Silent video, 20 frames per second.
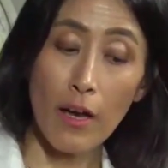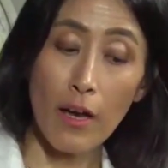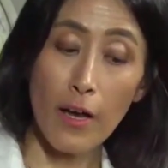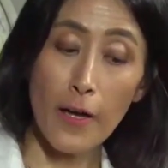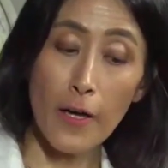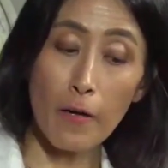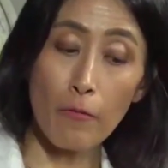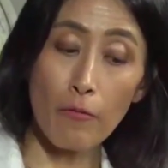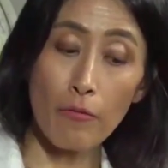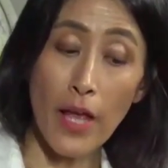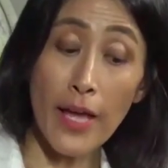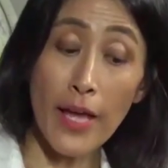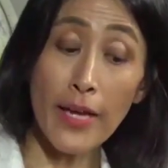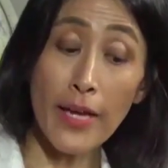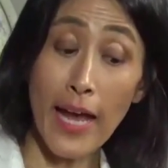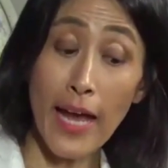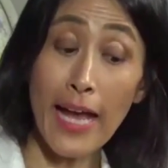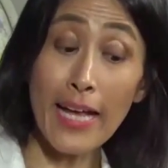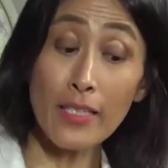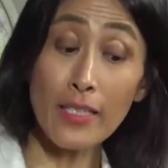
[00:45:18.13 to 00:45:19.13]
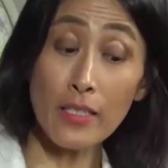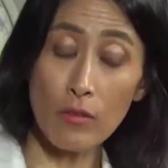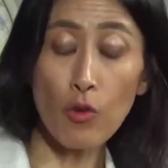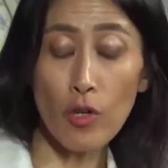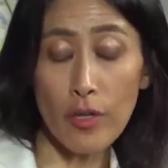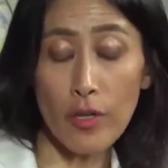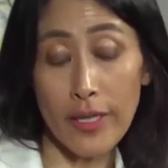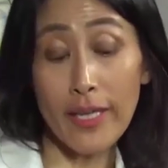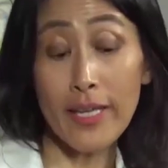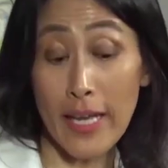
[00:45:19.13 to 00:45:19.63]
um, and it
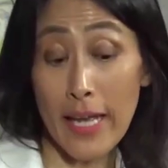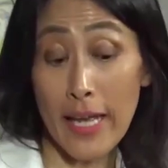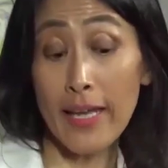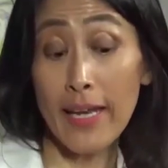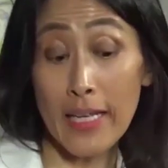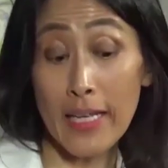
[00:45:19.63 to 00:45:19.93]
has, well, it,